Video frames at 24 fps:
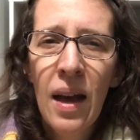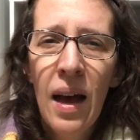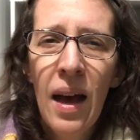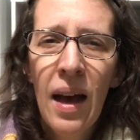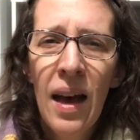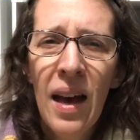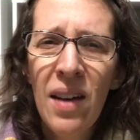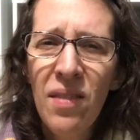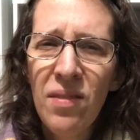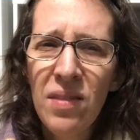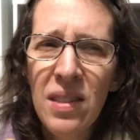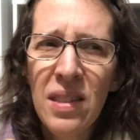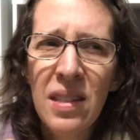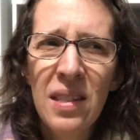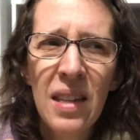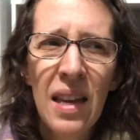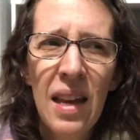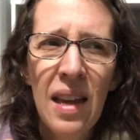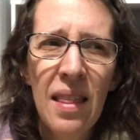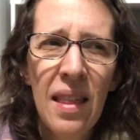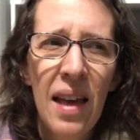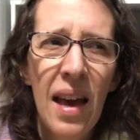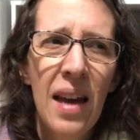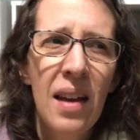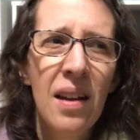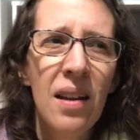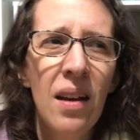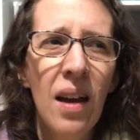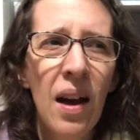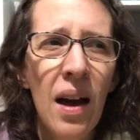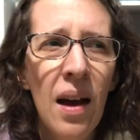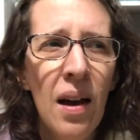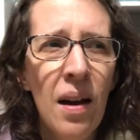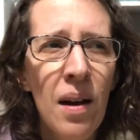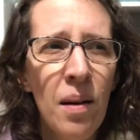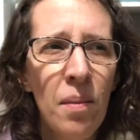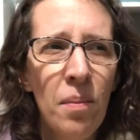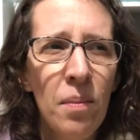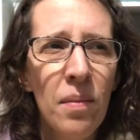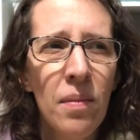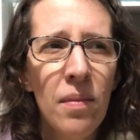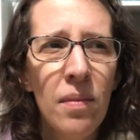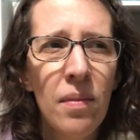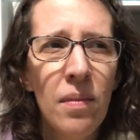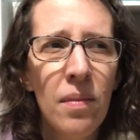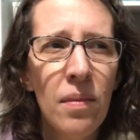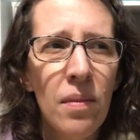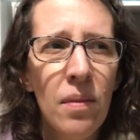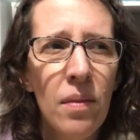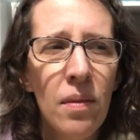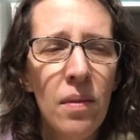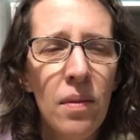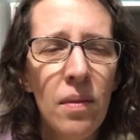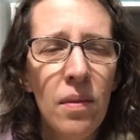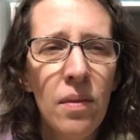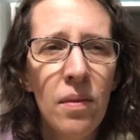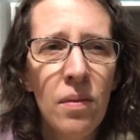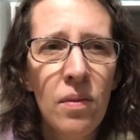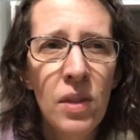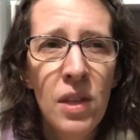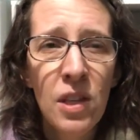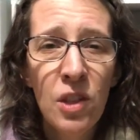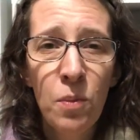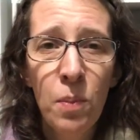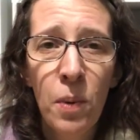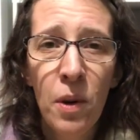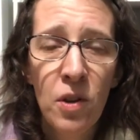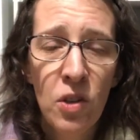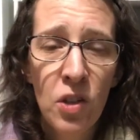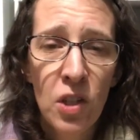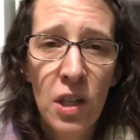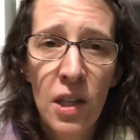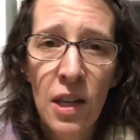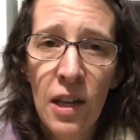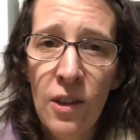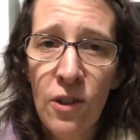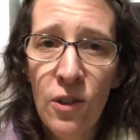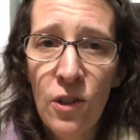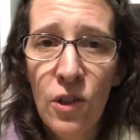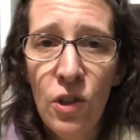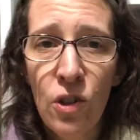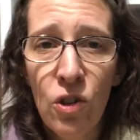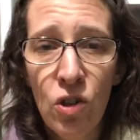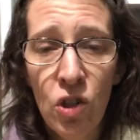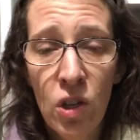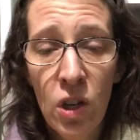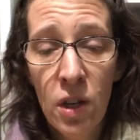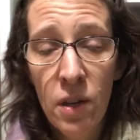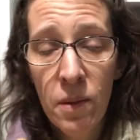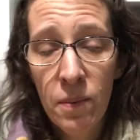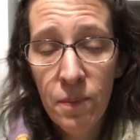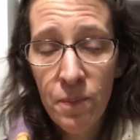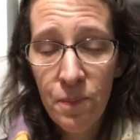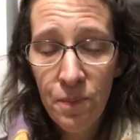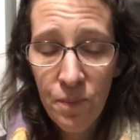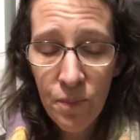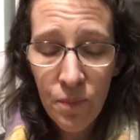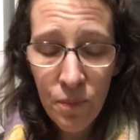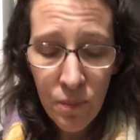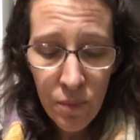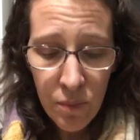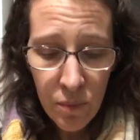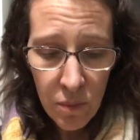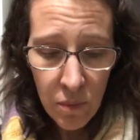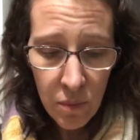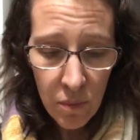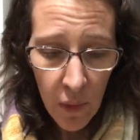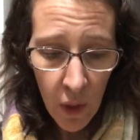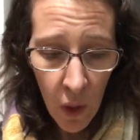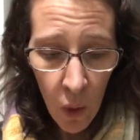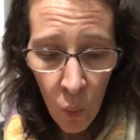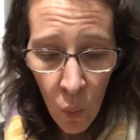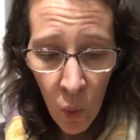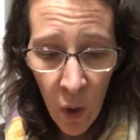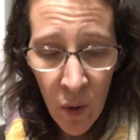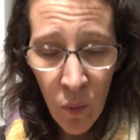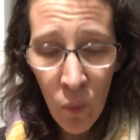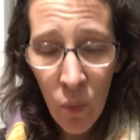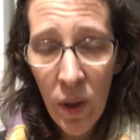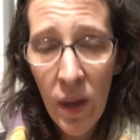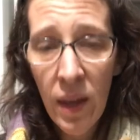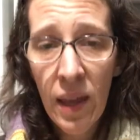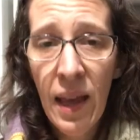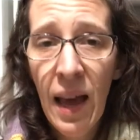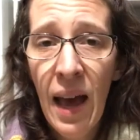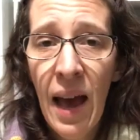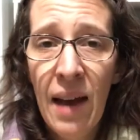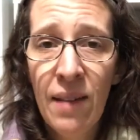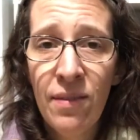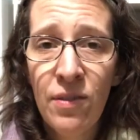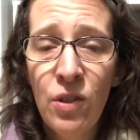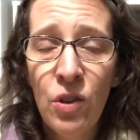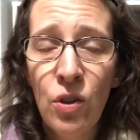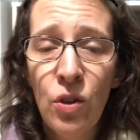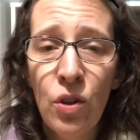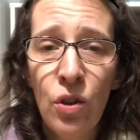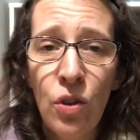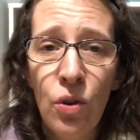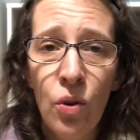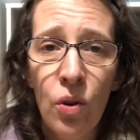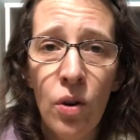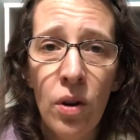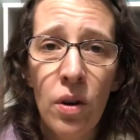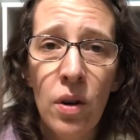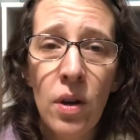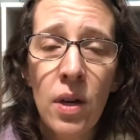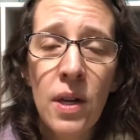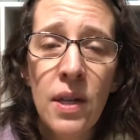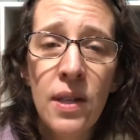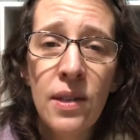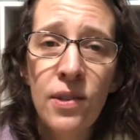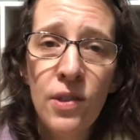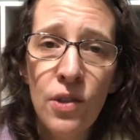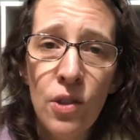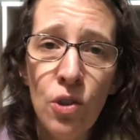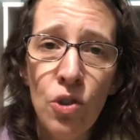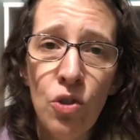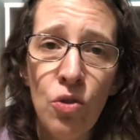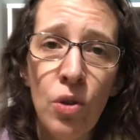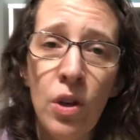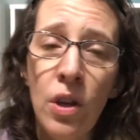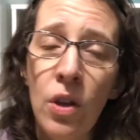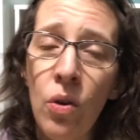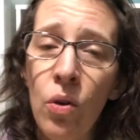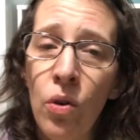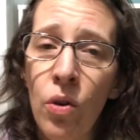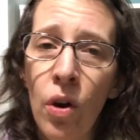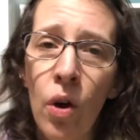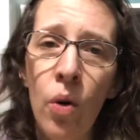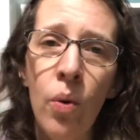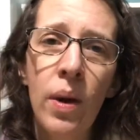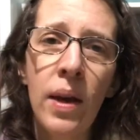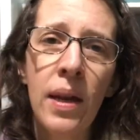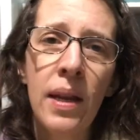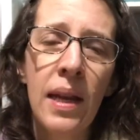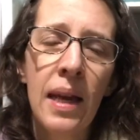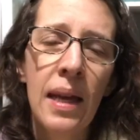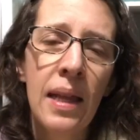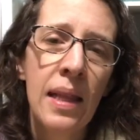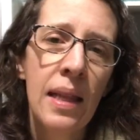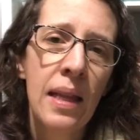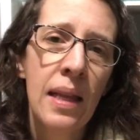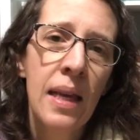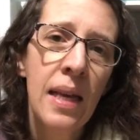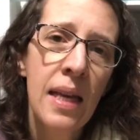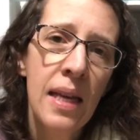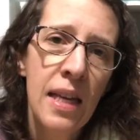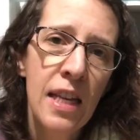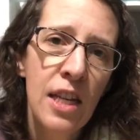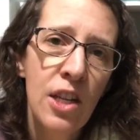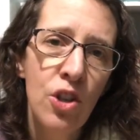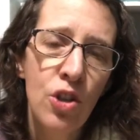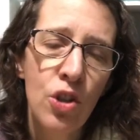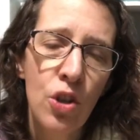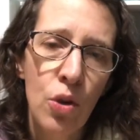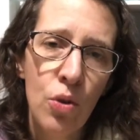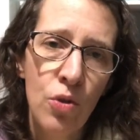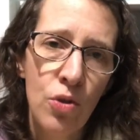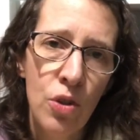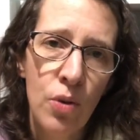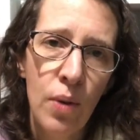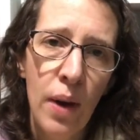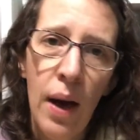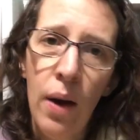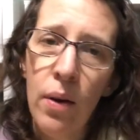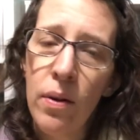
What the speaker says: I have to say that this particular surgeon, 1 week after your surgery, you go in and he shows you